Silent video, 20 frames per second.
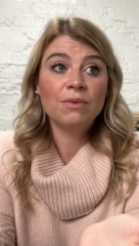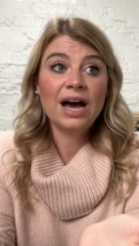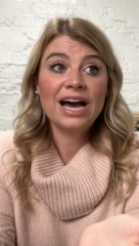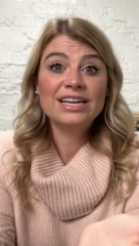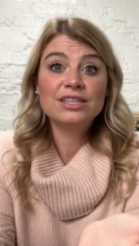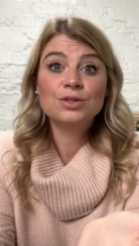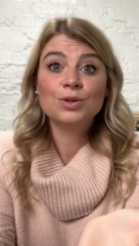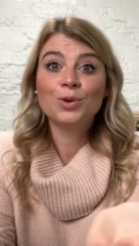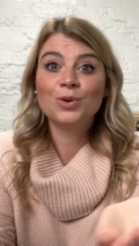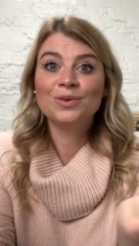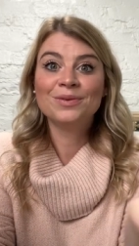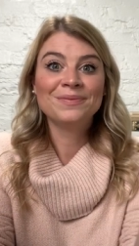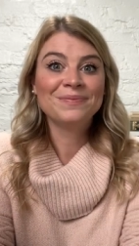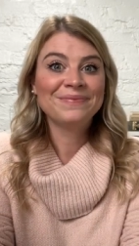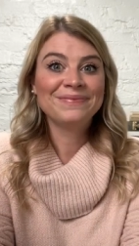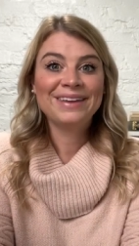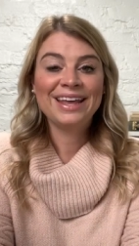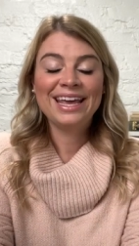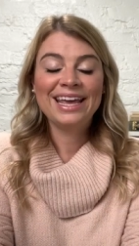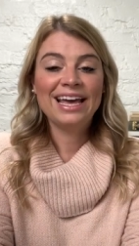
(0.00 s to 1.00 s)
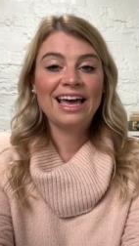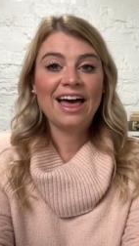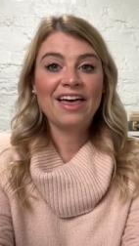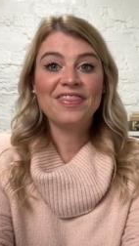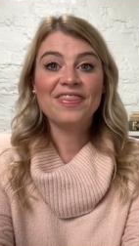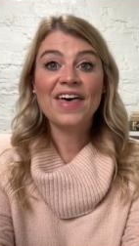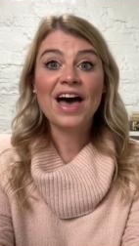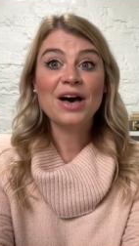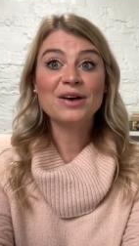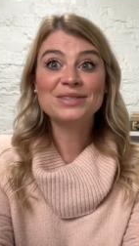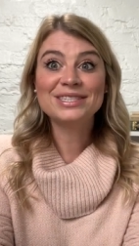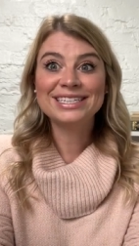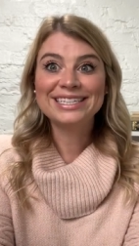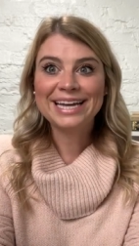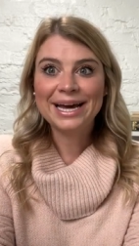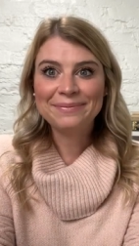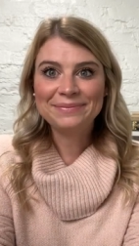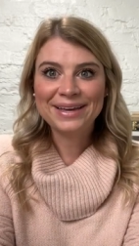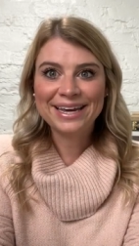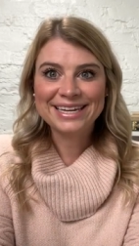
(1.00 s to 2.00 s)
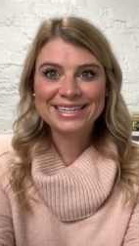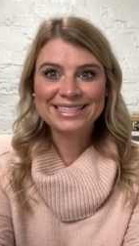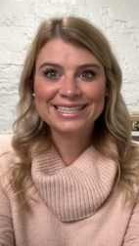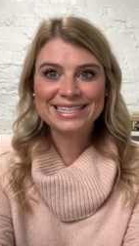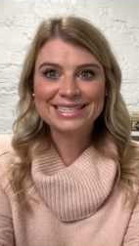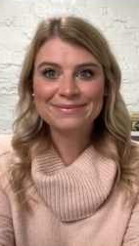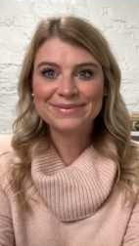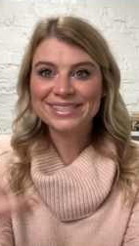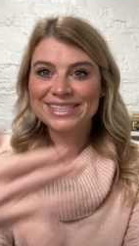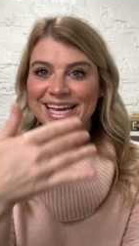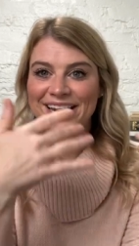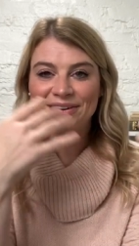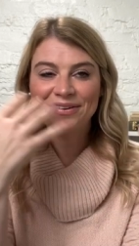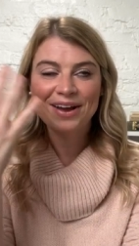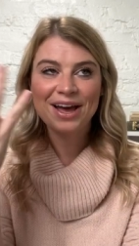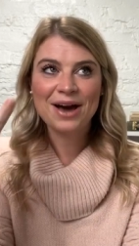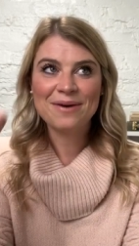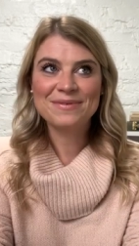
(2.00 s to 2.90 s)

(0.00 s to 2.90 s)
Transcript: sold 1,000 cupcakes this month. I don't know how